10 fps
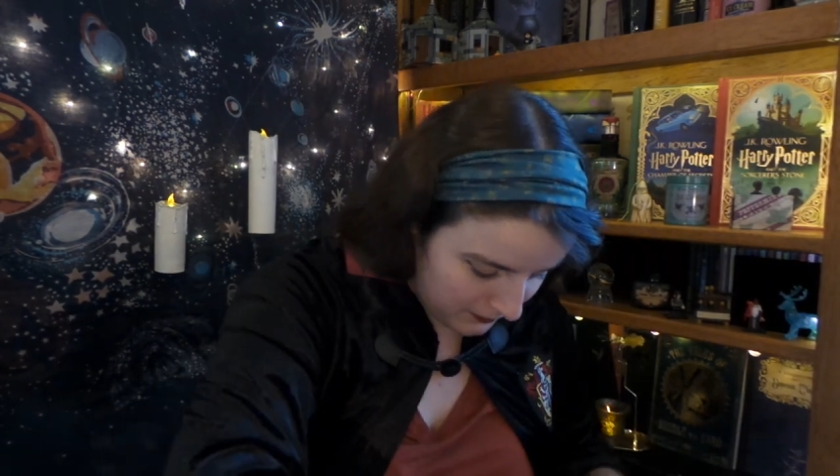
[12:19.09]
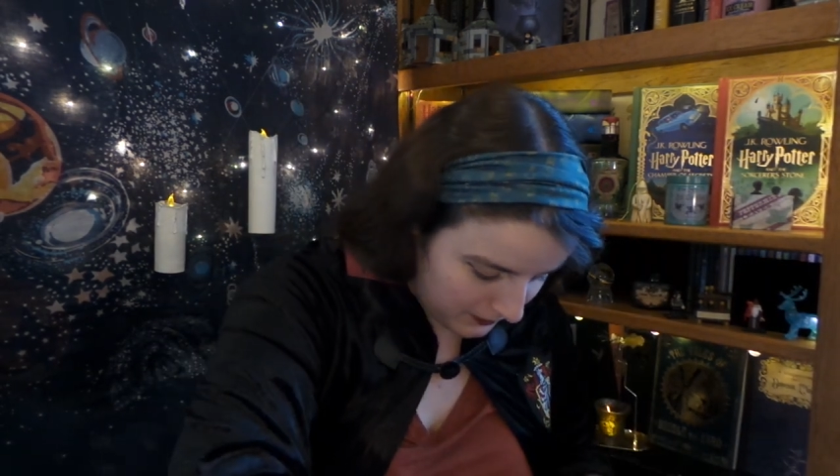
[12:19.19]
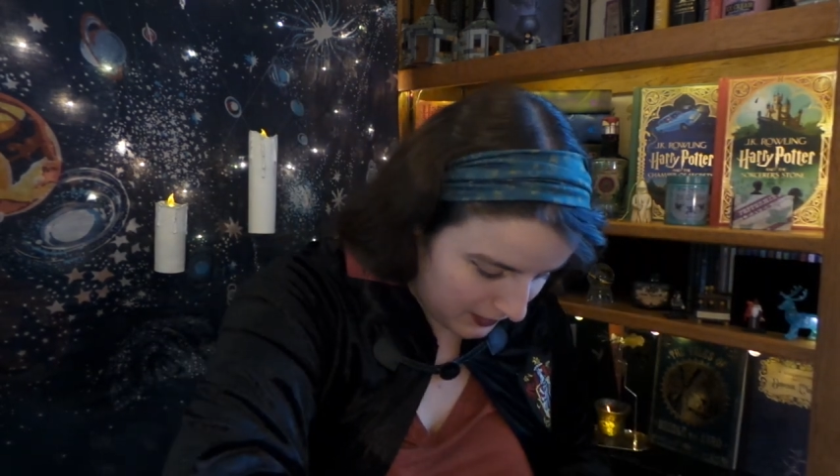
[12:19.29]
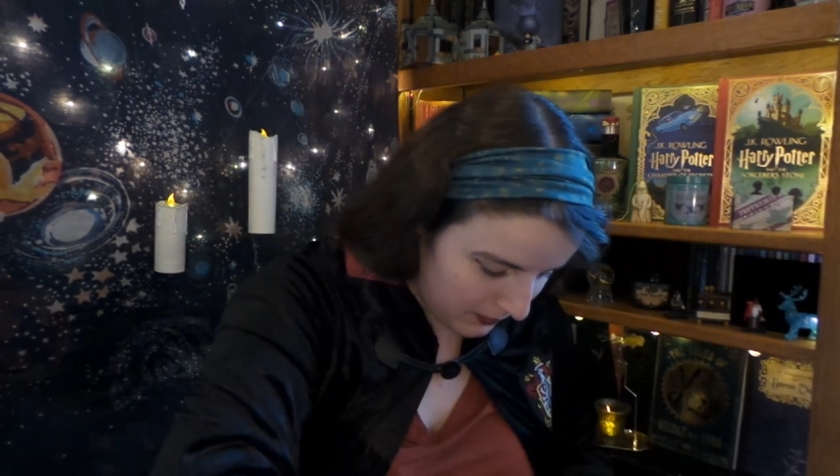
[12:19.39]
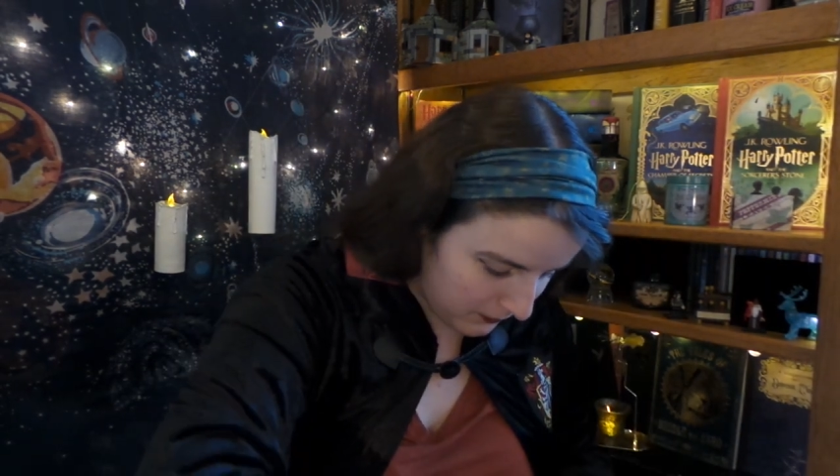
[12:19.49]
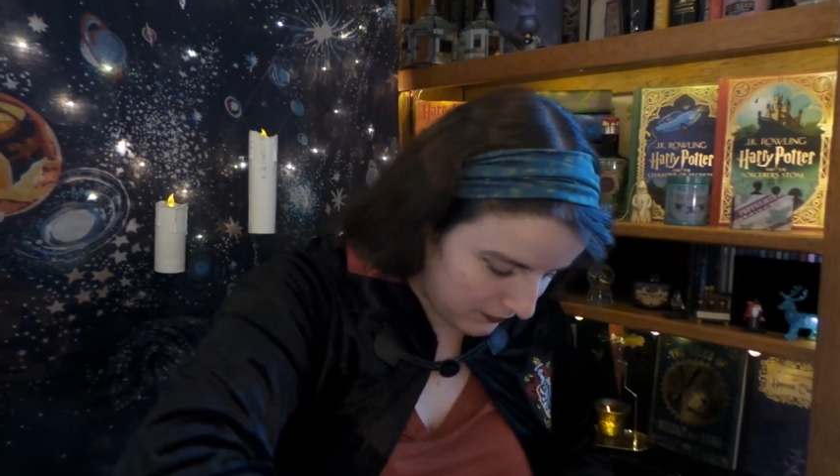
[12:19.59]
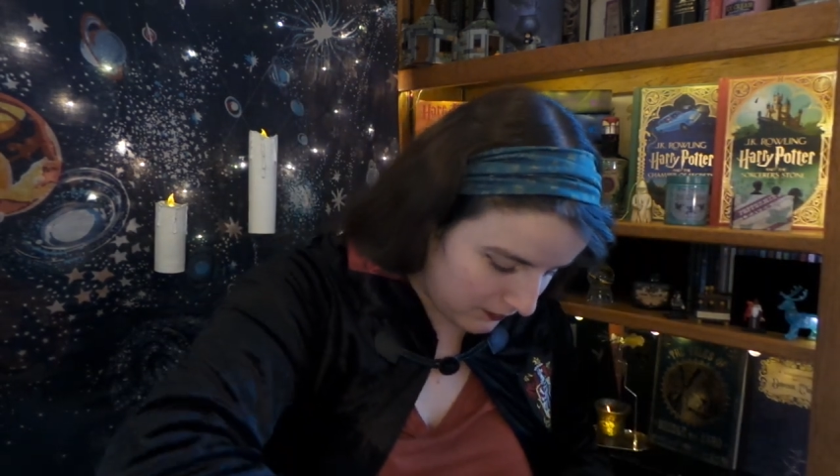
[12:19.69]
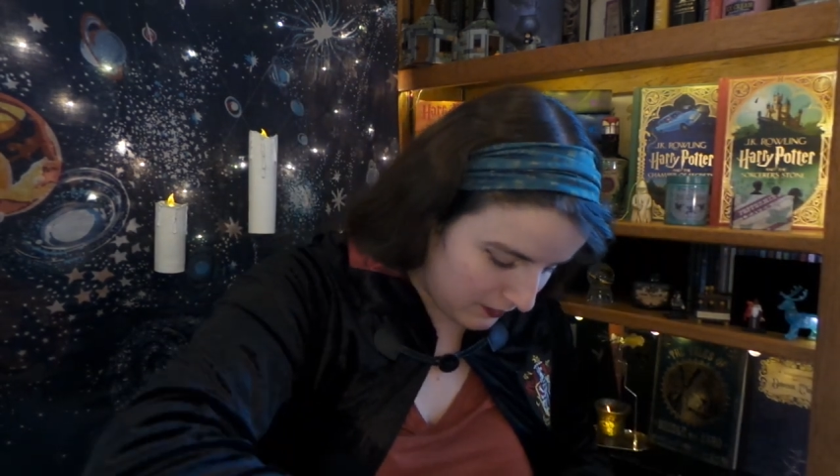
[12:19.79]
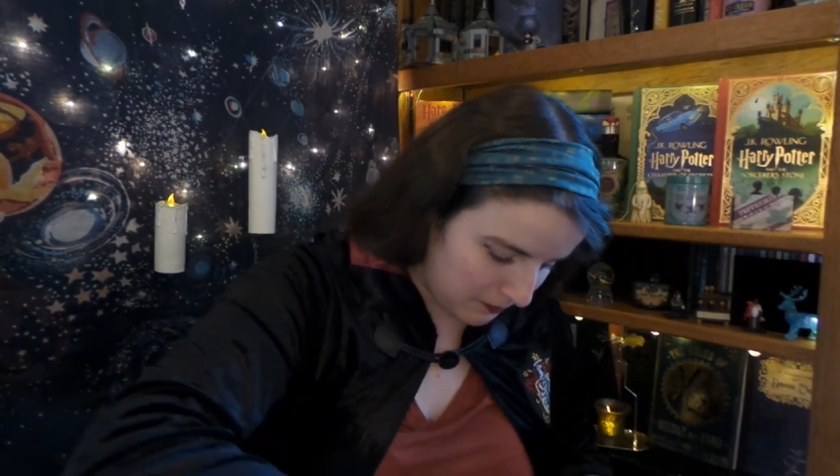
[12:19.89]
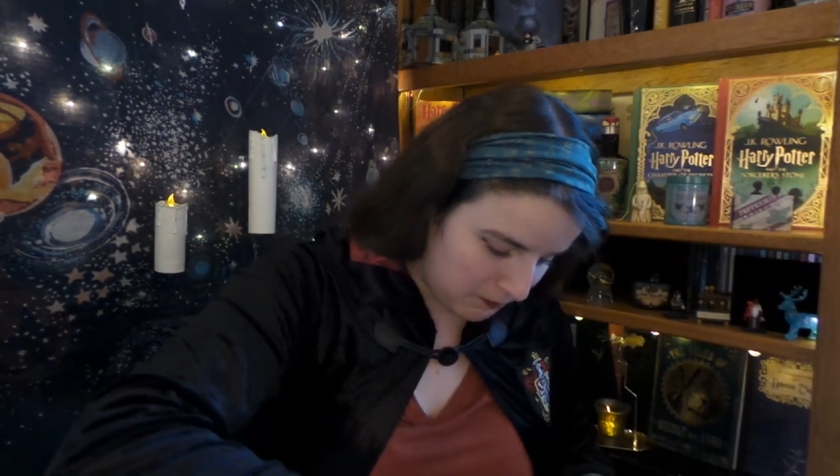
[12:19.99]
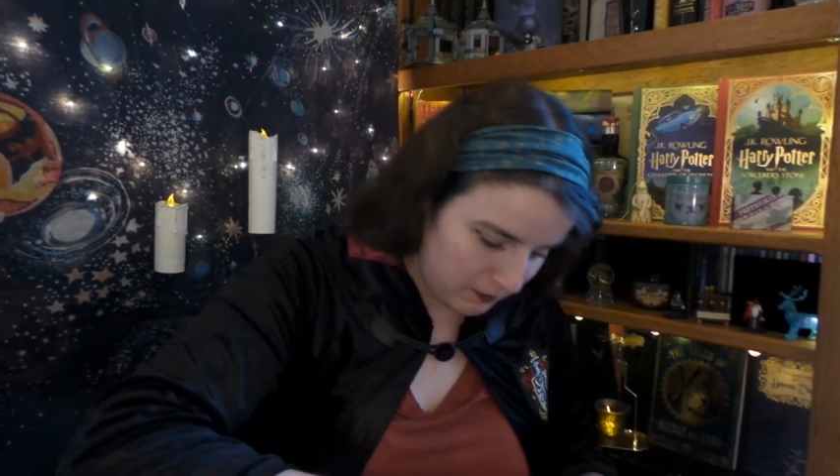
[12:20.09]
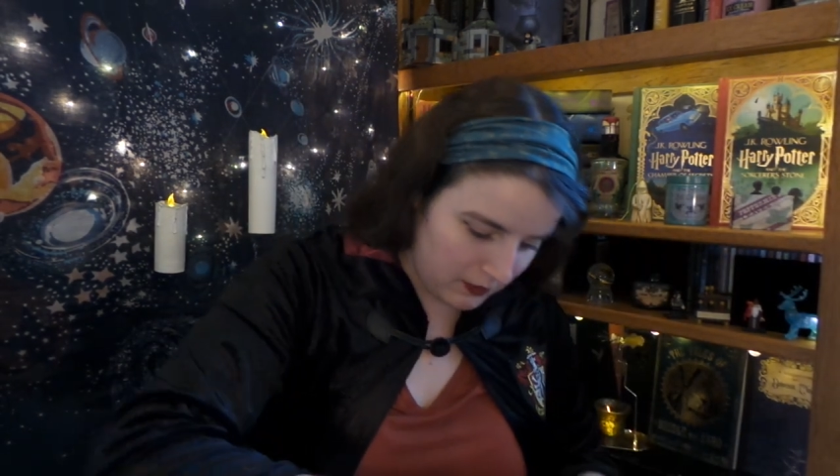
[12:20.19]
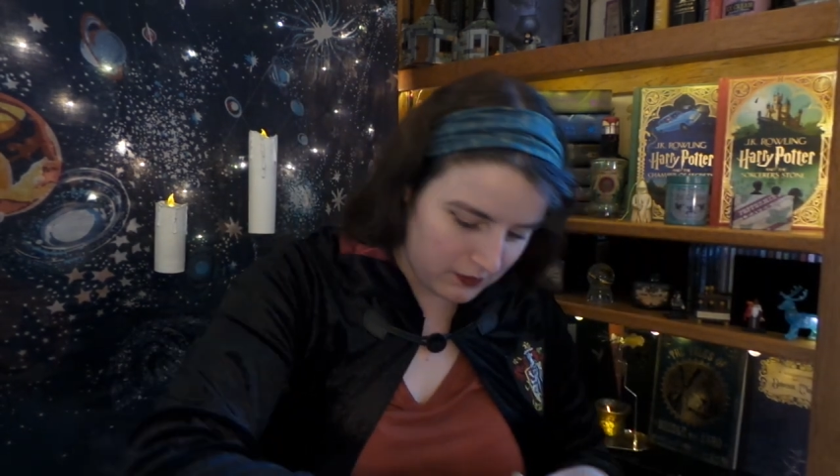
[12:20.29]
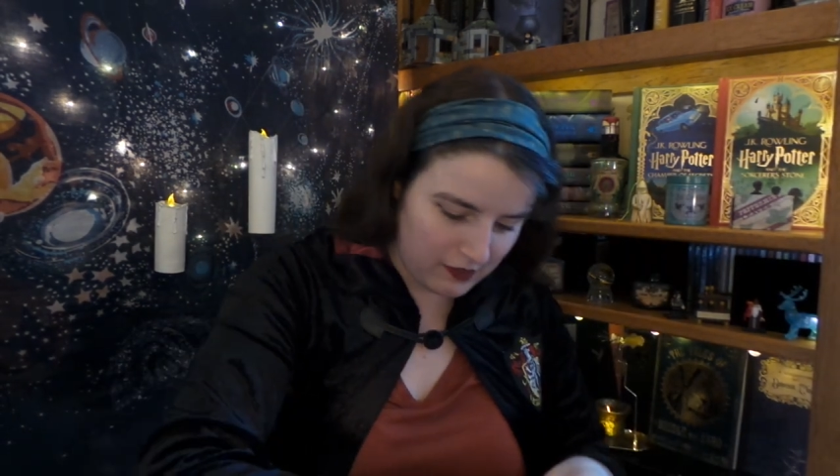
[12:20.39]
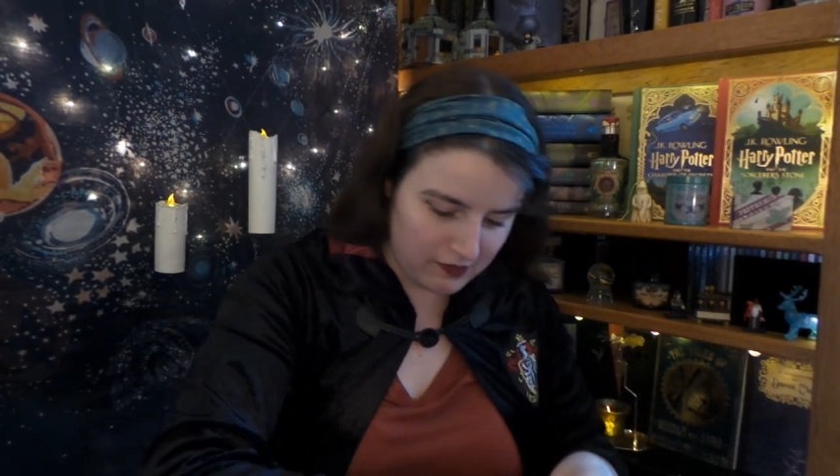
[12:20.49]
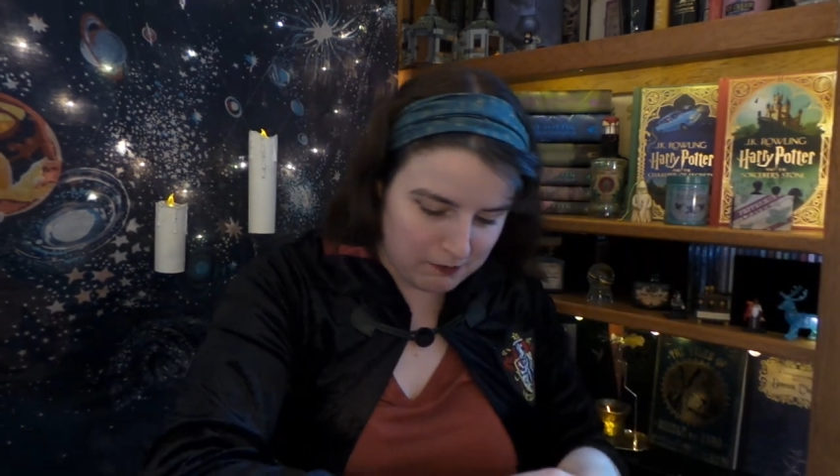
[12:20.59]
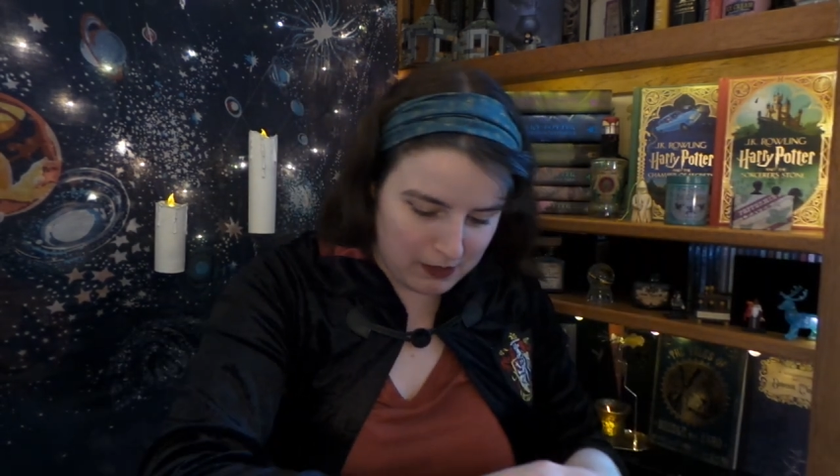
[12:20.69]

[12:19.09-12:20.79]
to the, looks like some